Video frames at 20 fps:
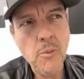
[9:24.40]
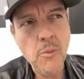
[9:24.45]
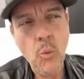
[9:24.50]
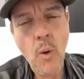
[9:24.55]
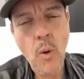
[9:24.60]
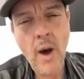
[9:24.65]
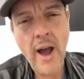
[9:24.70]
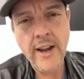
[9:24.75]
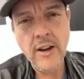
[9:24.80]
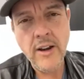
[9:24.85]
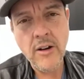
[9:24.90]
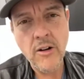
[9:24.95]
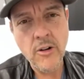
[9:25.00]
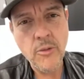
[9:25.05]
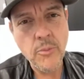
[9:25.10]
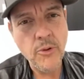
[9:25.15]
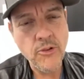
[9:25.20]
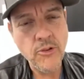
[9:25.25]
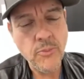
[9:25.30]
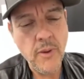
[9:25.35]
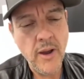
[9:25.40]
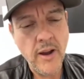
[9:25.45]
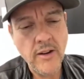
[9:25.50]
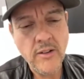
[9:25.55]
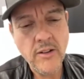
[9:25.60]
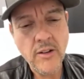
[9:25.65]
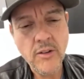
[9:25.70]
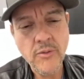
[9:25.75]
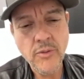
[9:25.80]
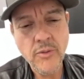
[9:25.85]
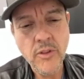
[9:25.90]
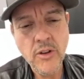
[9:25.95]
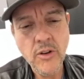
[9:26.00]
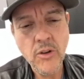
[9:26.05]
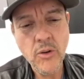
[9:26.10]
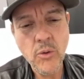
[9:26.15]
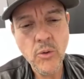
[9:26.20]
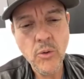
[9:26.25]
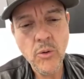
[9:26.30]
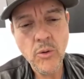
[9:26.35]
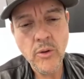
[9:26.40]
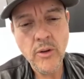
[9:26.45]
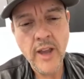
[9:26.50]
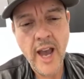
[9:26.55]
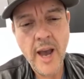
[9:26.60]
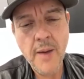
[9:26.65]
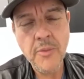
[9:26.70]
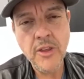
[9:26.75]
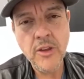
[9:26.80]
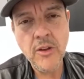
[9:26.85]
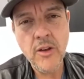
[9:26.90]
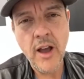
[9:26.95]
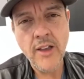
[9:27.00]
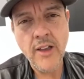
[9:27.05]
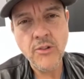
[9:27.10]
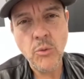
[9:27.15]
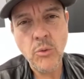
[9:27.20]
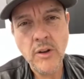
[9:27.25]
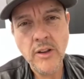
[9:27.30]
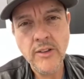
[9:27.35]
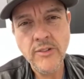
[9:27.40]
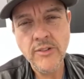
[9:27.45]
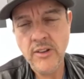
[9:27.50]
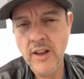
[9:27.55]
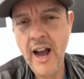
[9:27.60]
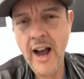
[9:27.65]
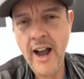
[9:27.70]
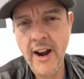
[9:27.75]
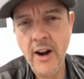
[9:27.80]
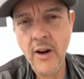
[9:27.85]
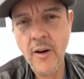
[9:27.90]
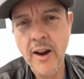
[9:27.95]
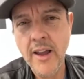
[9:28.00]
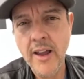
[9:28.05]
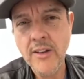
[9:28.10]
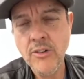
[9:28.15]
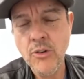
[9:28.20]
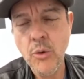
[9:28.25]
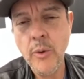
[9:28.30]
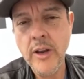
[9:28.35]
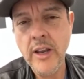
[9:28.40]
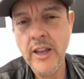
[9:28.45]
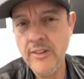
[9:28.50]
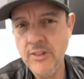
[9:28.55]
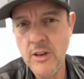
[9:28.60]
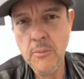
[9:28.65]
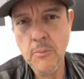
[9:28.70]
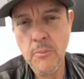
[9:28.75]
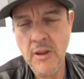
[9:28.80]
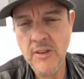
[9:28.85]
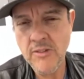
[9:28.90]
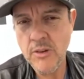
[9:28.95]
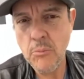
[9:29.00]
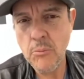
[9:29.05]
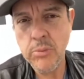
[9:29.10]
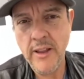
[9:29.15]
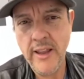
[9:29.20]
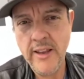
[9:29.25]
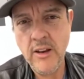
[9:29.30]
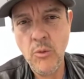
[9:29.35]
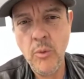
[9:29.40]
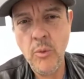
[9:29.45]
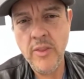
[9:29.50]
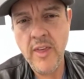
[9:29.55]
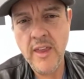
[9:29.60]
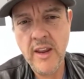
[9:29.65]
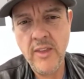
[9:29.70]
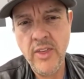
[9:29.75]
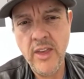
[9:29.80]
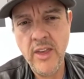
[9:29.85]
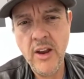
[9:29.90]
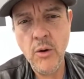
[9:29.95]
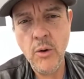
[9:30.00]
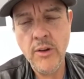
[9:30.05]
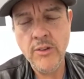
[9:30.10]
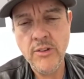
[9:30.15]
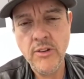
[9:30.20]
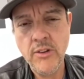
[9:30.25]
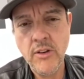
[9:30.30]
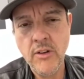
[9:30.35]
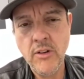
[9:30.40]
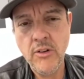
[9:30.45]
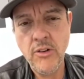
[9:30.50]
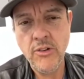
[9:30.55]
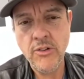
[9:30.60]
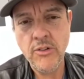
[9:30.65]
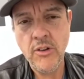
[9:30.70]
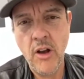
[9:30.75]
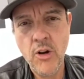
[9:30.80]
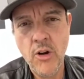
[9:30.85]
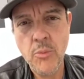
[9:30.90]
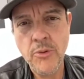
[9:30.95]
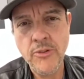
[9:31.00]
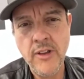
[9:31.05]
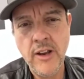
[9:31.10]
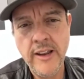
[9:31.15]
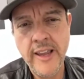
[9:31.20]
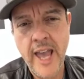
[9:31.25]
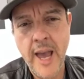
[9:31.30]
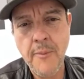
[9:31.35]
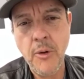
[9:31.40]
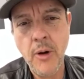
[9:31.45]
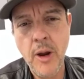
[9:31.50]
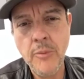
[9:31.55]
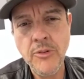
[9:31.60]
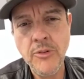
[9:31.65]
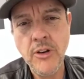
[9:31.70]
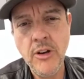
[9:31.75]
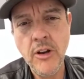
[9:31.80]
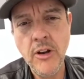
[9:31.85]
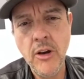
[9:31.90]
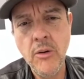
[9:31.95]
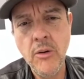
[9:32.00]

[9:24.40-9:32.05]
wine nerd perspective, the new cab that you guys are releasing, higher end, is it blended with anything, or is it just 100% cab grapes? Do you know?